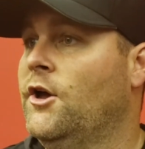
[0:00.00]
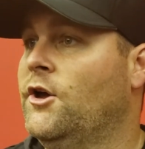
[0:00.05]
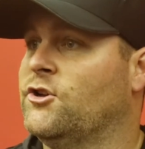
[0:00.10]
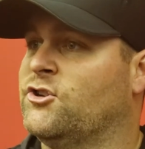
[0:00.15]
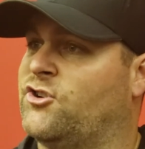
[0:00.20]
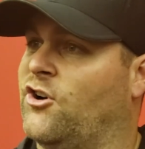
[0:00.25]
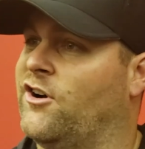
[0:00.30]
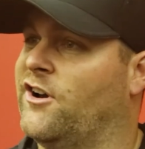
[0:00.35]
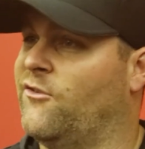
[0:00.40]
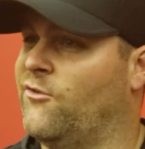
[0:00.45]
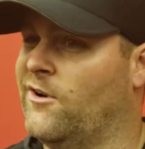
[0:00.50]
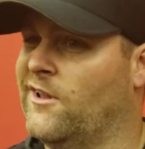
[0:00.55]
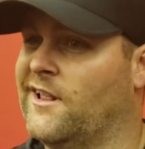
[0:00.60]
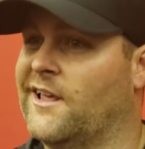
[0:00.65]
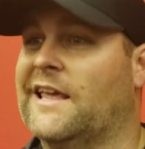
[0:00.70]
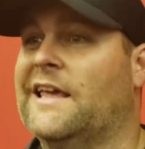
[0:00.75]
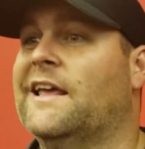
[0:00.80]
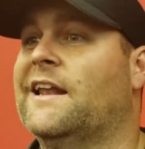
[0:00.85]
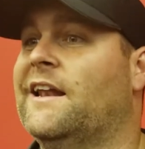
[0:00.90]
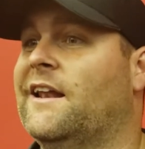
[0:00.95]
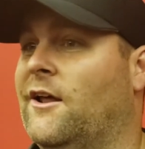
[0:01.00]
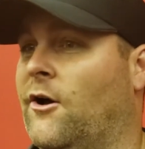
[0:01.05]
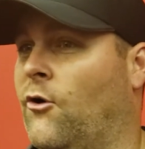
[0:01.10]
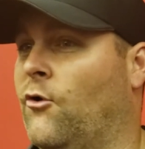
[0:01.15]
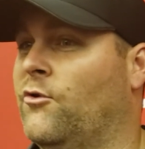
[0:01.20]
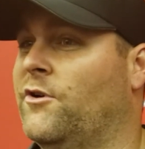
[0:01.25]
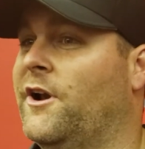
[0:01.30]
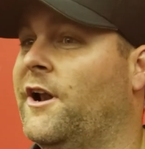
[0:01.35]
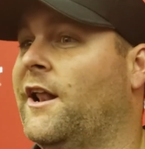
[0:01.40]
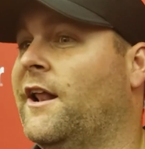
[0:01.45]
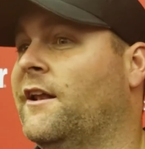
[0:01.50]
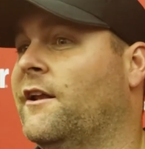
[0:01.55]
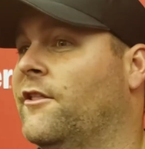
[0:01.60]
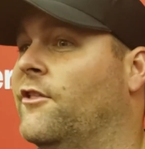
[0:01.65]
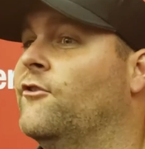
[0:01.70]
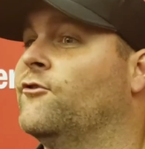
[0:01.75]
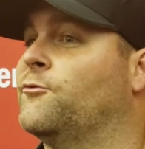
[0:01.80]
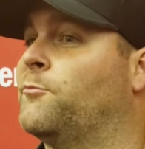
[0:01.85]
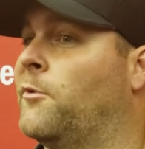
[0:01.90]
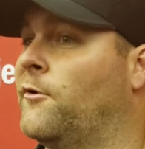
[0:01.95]
Starting to really get honing into
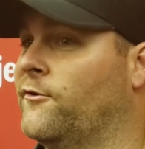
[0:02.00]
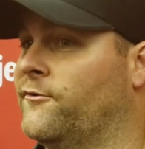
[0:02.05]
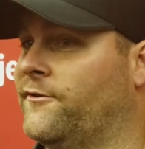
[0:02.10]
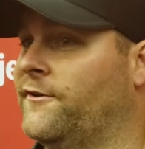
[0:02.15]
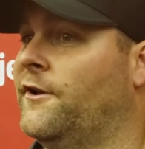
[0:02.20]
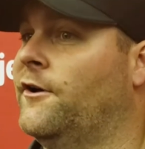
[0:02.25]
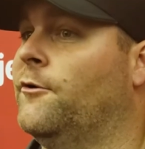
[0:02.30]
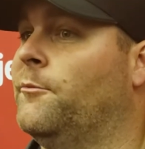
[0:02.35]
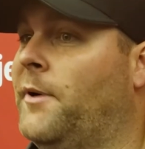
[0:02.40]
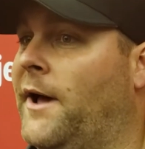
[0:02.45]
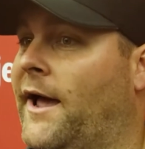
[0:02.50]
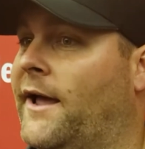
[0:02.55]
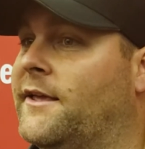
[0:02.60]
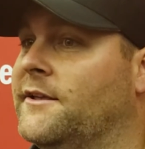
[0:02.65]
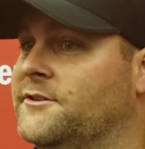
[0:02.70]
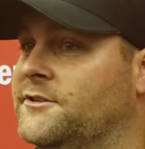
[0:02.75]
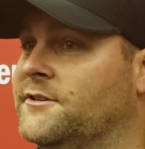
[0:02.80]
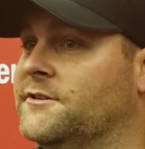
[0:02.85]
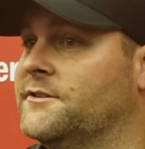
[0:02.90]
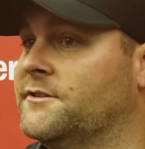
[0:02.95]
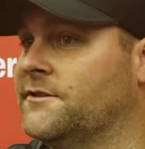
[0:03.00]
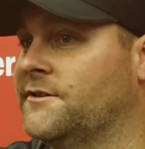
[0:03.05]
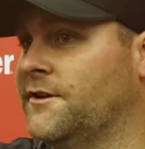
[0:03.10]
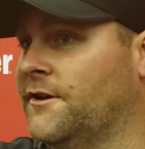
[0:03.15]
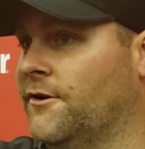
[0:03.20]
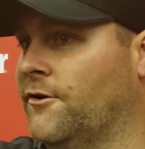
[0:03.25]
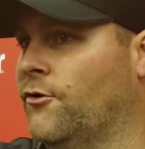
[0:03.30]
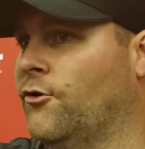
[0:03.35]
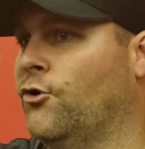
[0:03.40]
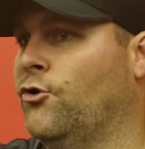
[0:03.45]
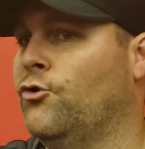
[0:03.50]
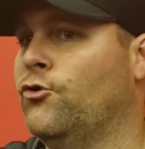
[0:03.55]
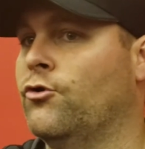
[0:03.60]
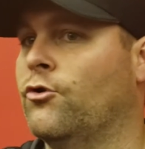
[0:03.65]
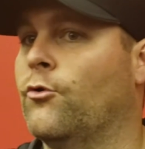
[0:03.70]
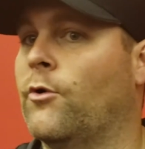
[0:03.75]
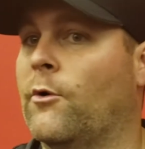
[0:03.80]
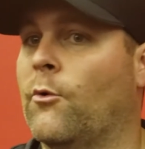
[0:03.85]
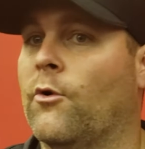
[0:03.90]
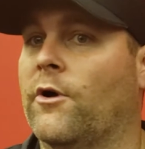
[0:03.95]
those personnel packages, you know, who
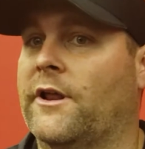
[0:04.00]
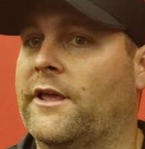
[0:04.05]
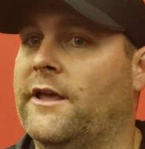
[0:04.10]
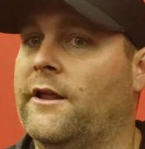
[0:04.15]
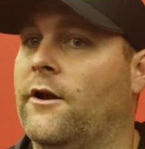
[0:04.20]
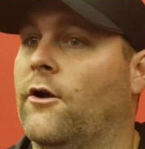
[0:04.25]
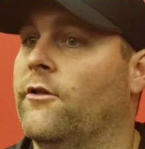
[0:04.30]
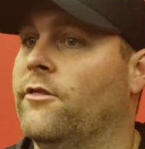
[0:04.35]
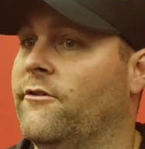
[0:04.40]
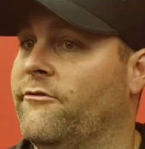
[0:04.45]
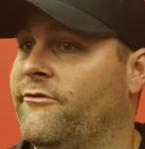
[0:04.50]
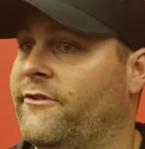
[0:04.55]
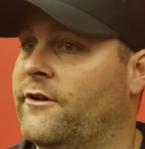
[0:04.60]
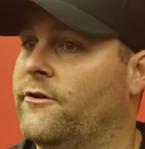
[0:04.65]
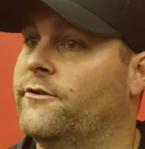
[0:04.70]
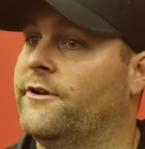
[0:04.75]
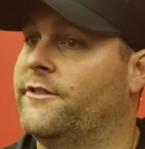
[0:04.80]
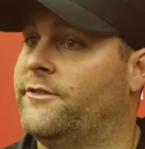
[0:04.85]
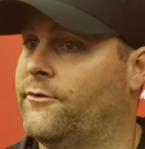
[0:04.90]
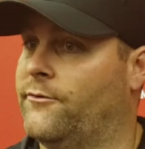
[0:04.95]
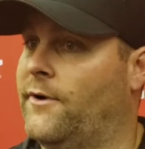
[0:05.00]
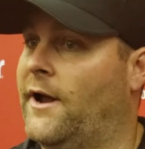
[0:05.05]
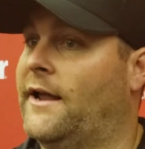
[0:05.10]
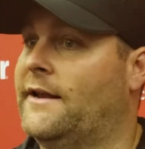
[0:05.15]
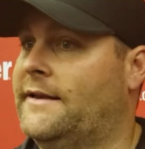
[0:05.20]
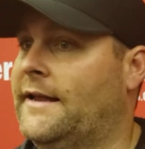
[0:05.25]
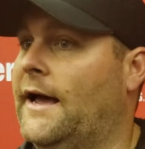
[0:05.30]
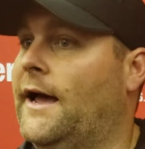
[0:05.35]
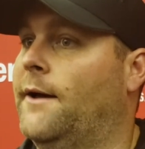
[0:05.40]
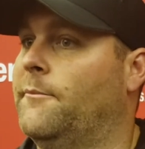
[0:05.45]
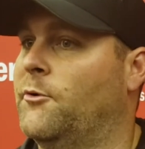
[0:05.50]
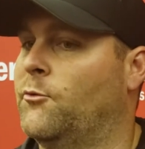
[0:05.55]
do we want to get on the field at the right time?